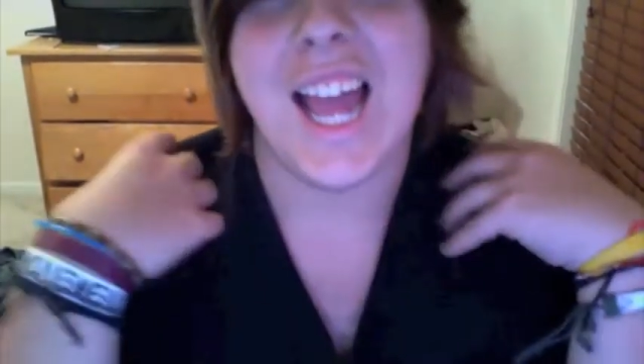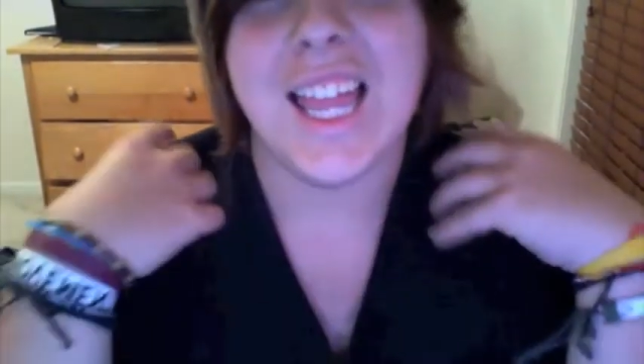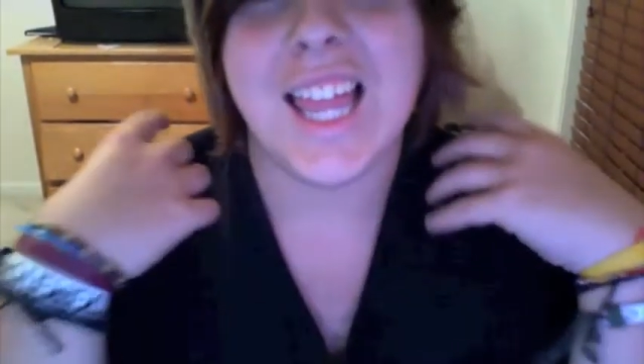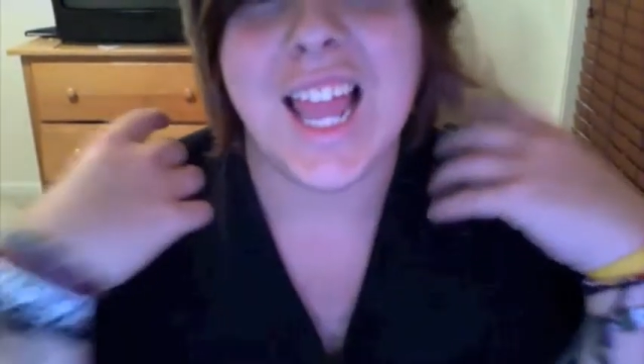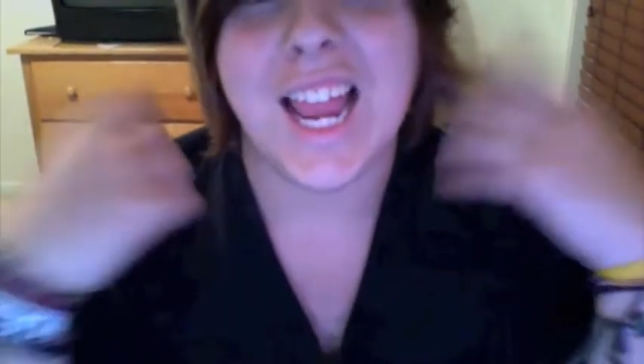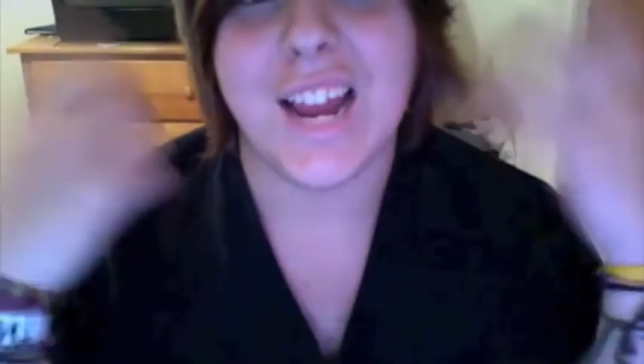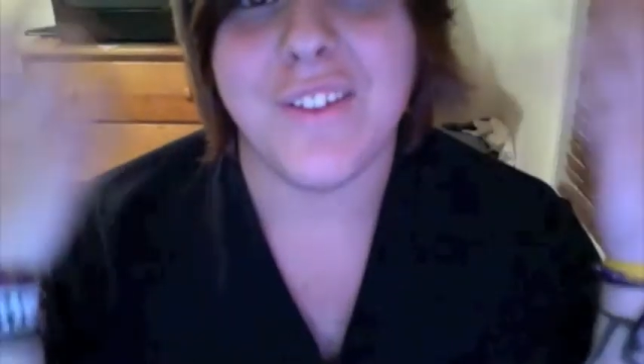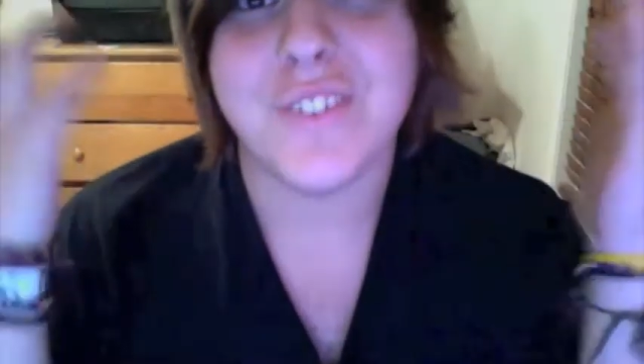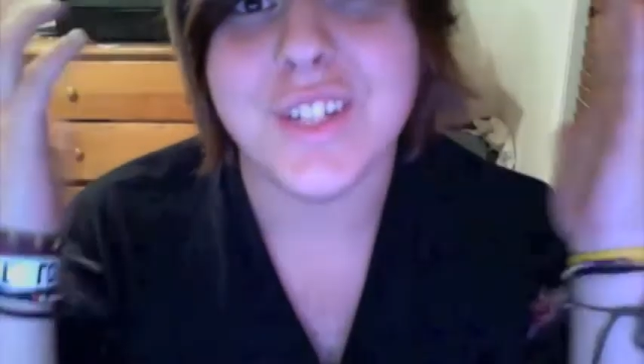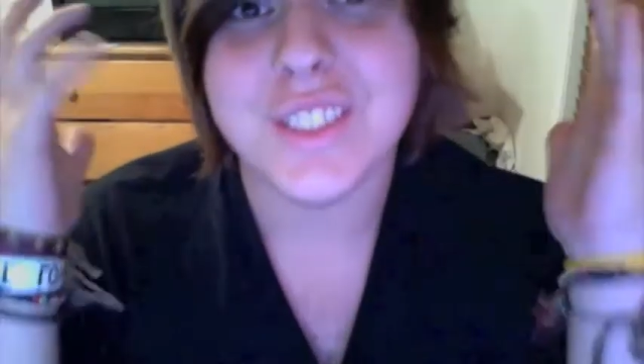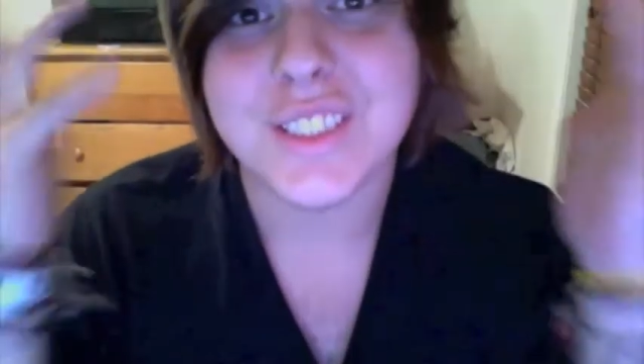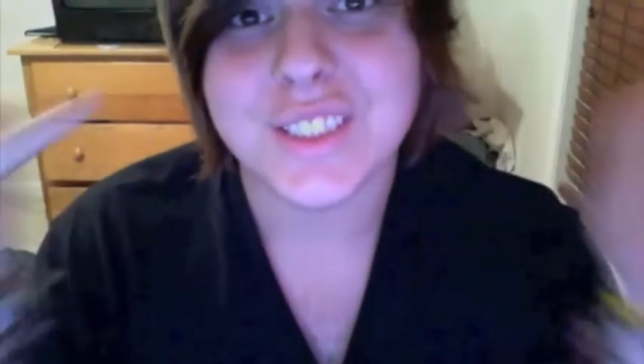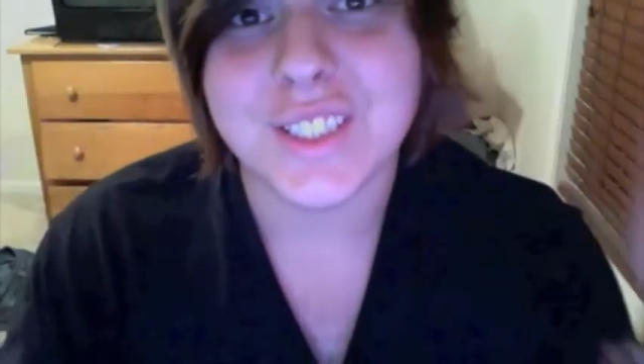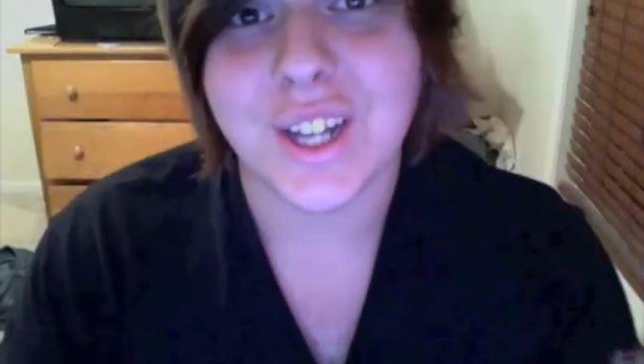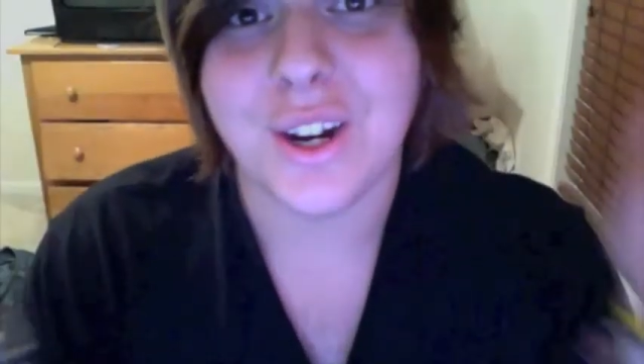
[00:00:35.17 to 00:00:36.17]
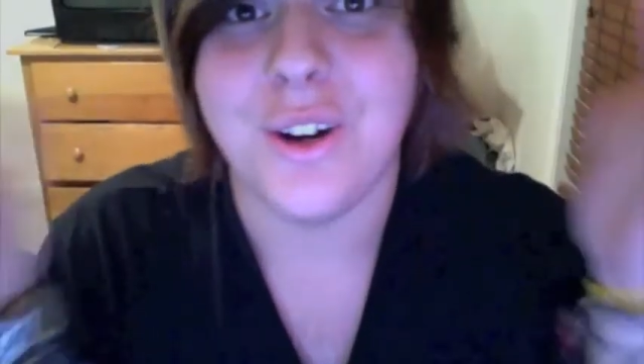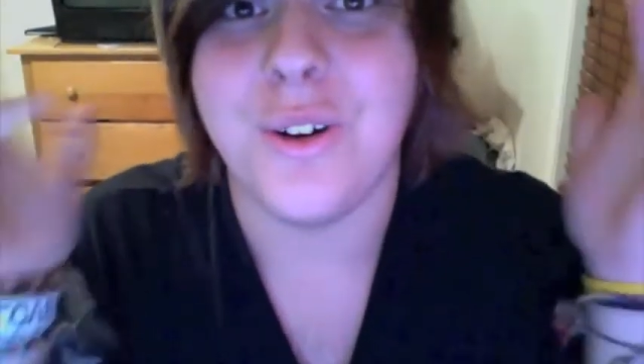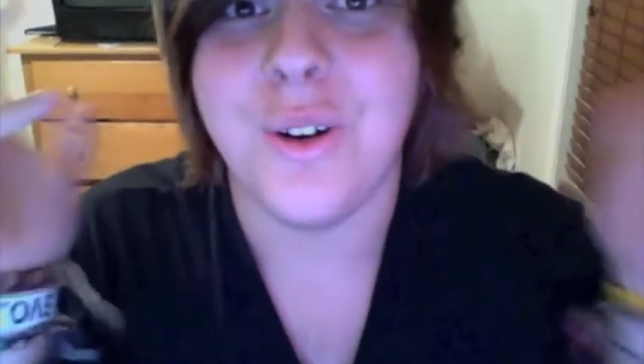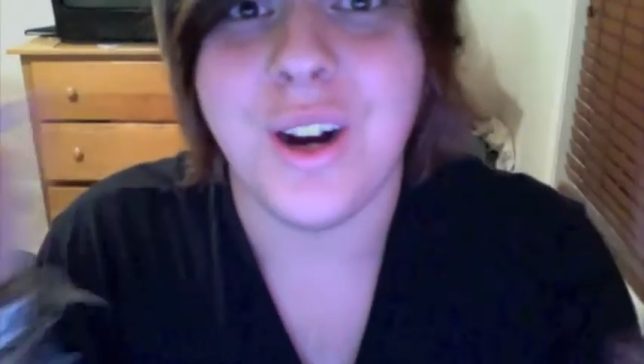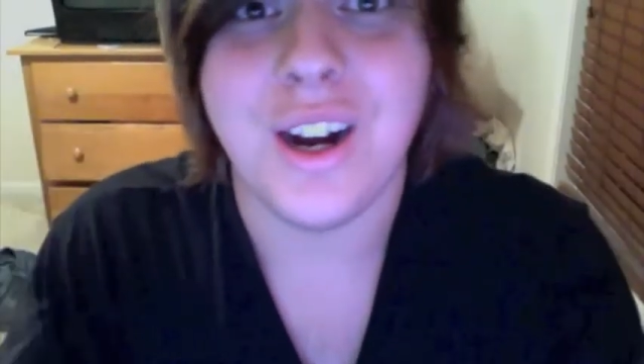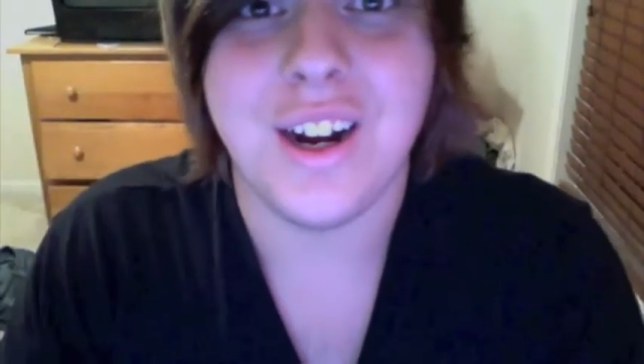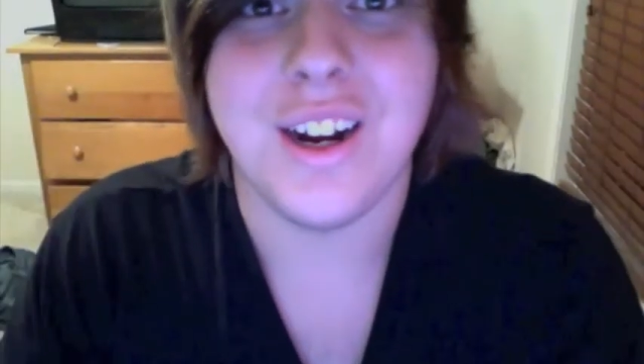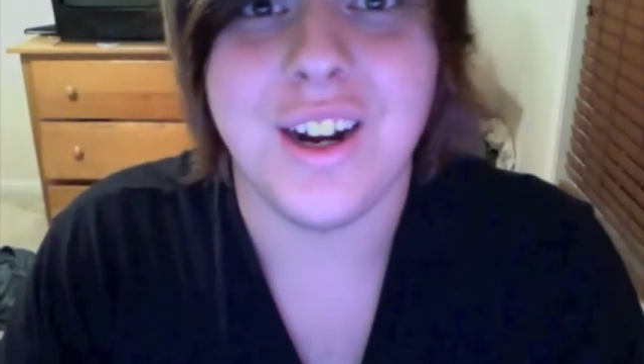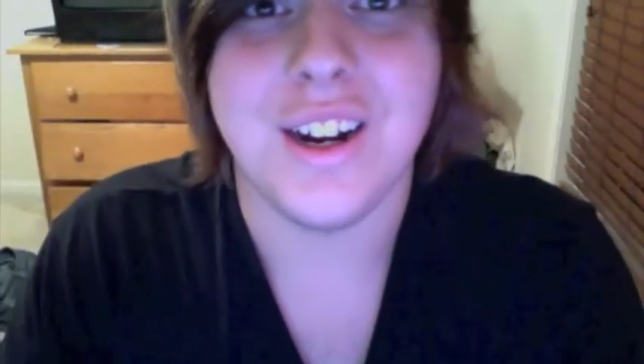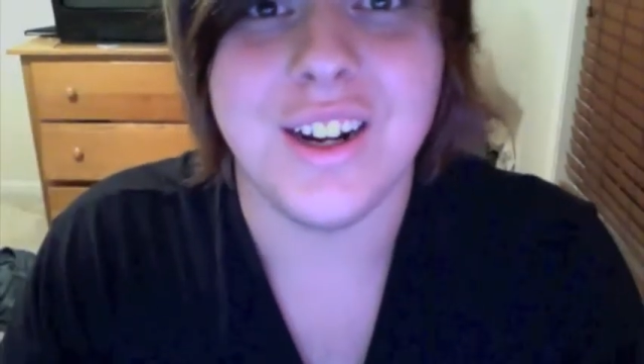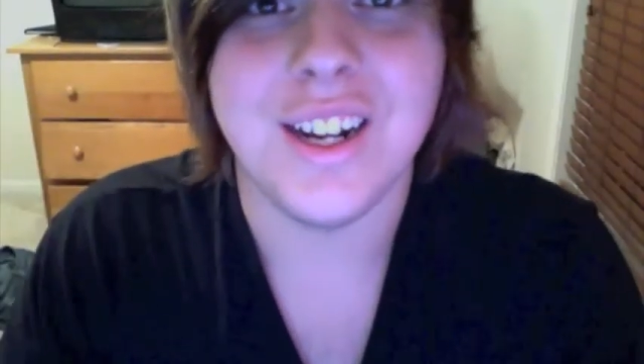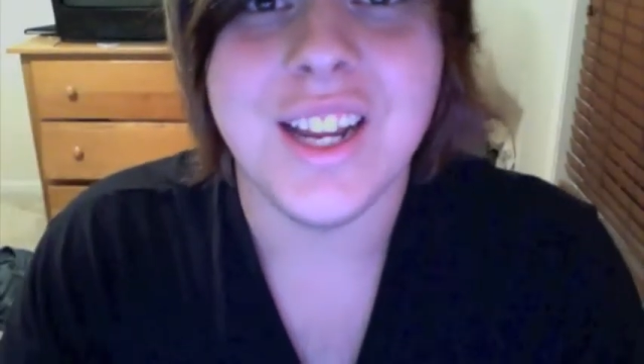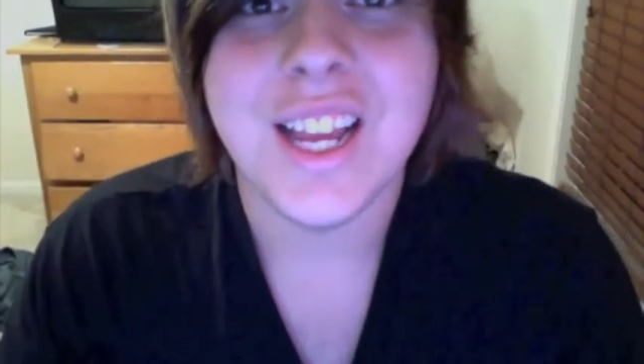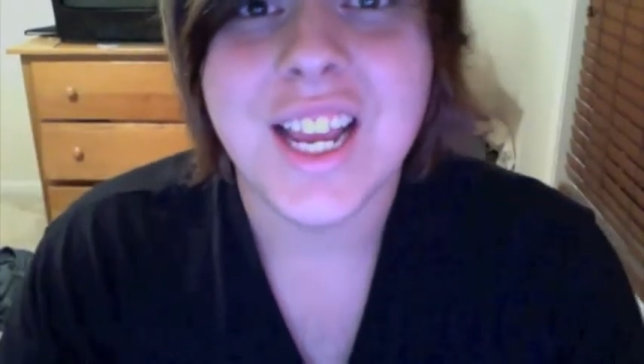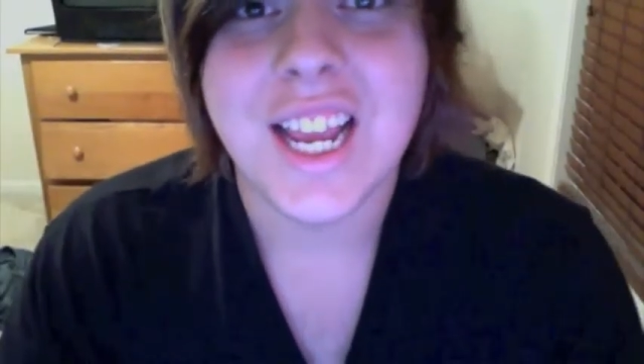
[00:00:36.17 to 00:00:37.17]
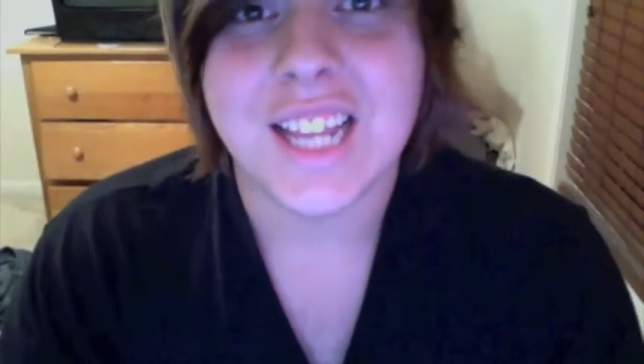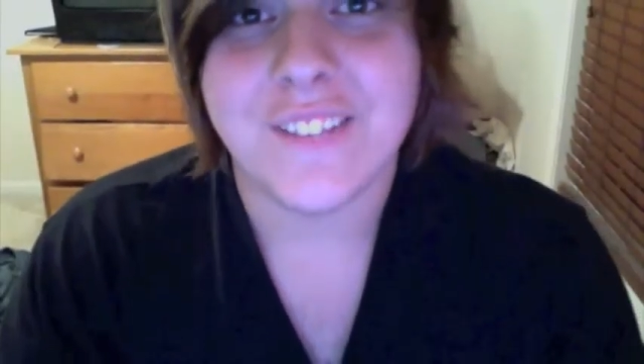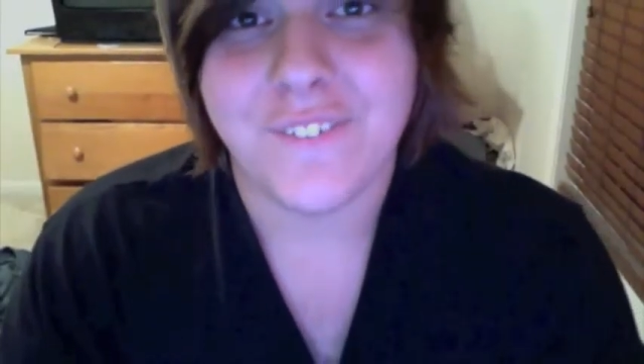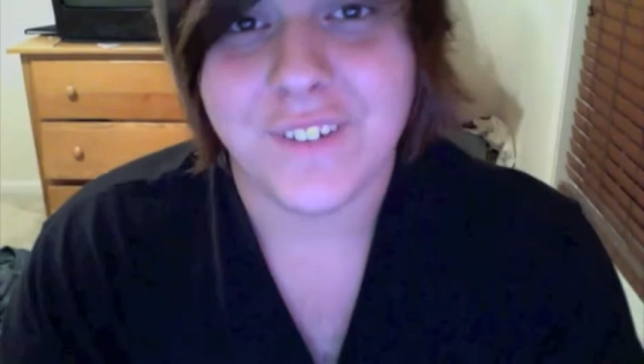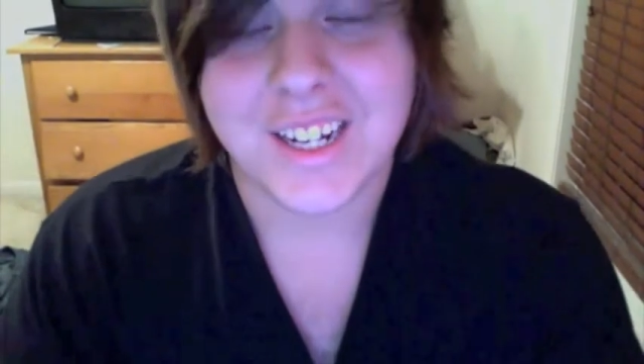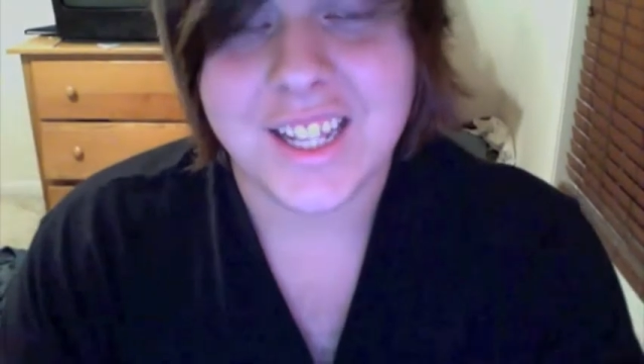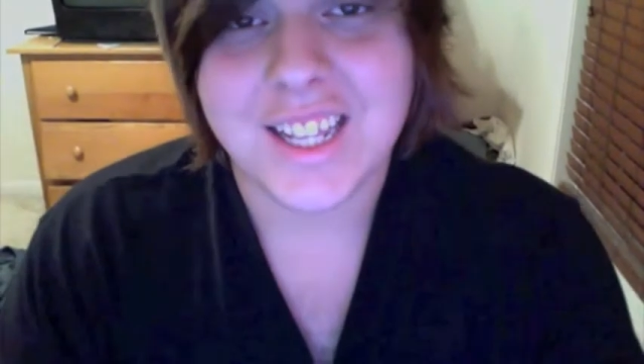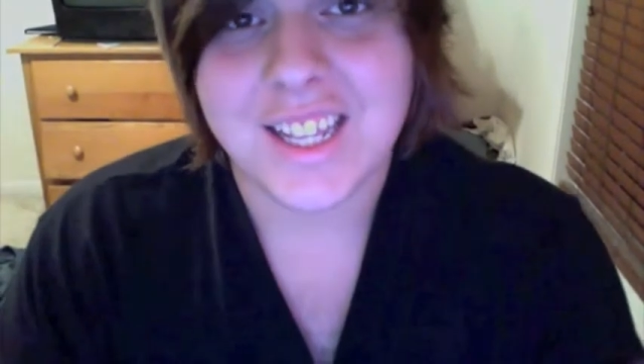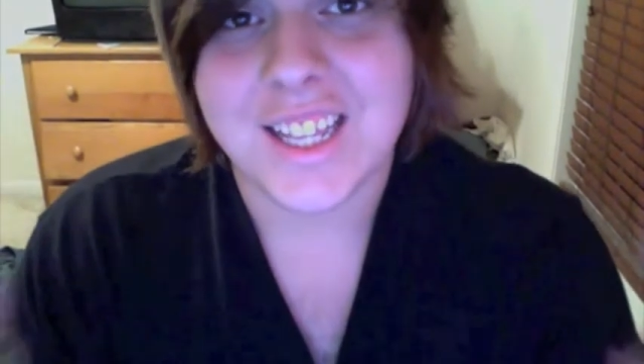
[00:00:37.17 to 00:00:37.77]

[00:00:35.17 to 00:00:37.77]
laughed so hard. It's funny that the